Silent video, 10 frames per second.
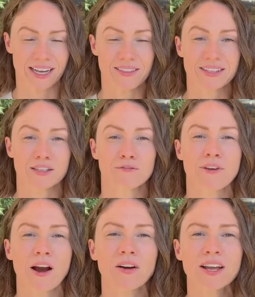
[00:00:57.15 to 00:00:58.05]
And this is
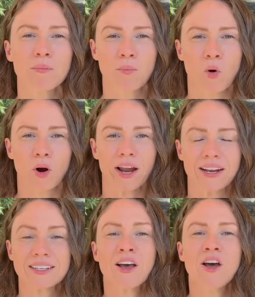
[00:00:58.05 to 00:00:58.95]
very
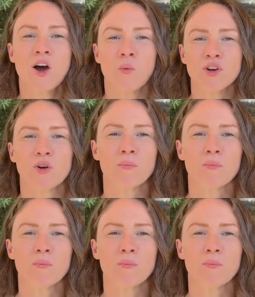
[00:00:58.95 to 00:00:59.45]
important when you're